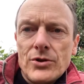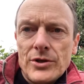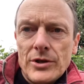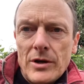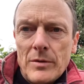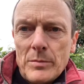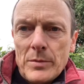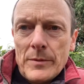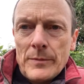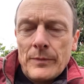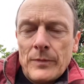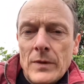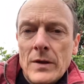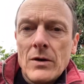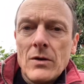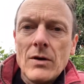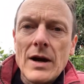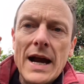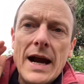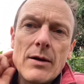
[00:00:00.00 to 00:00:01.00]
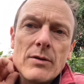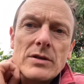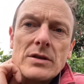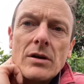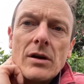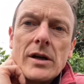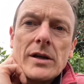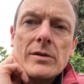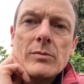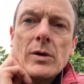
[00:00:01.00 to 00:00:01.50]
shop, or
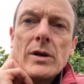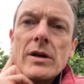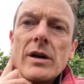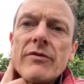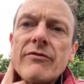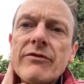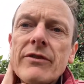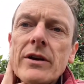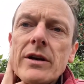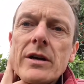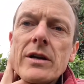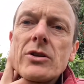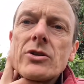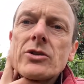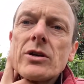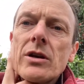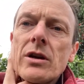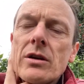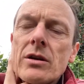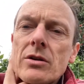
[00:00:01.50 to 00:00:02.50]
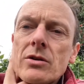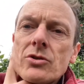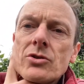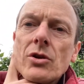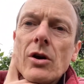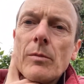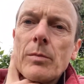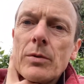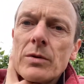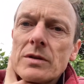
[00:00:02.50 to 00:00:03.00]
outside a furniture
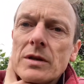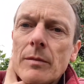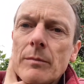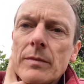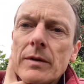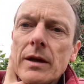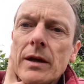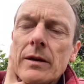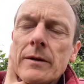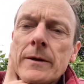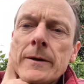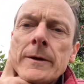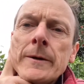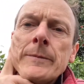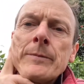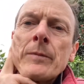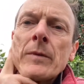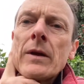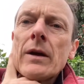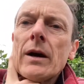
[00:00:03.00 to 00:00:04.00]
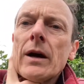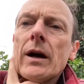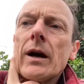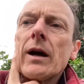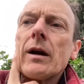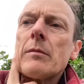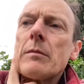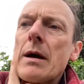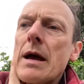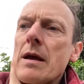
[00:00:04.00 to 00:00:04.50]
shop or something,
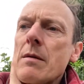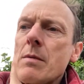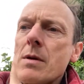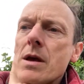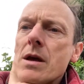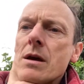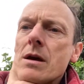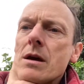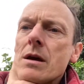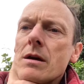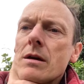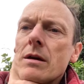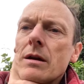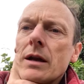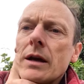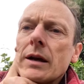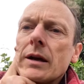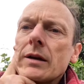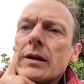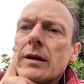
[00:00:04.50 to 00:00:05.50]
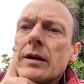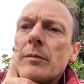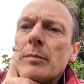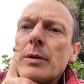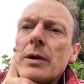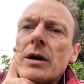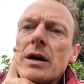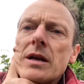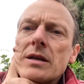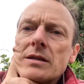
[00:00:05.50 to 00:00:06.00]
maybe like an
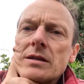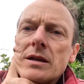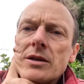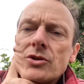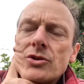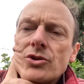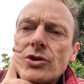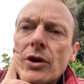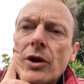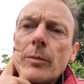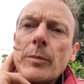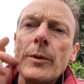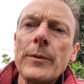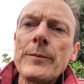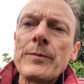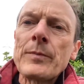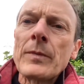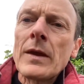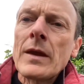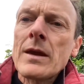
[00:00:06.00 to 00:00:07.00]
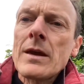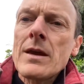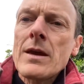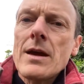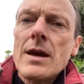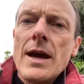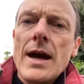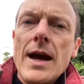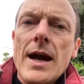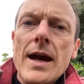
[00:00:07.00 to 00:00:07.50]
appliances shop,
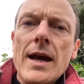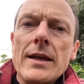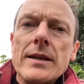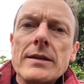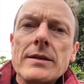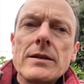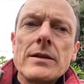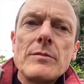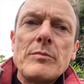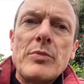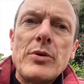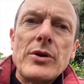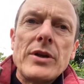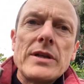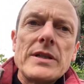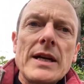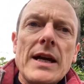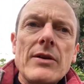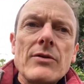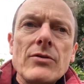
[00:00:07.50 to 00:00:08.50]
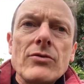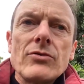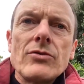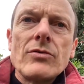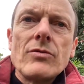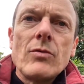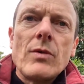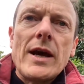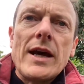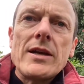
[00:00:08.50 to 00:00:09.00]
and put it down
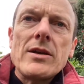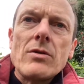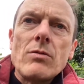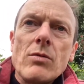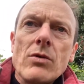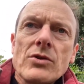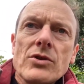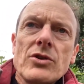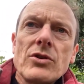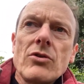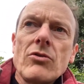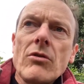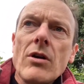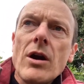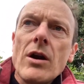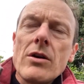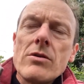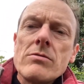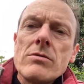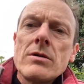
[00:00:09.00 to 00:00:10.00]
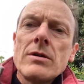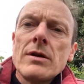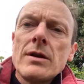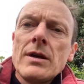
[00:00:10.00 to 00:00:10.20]
on where you want to grow,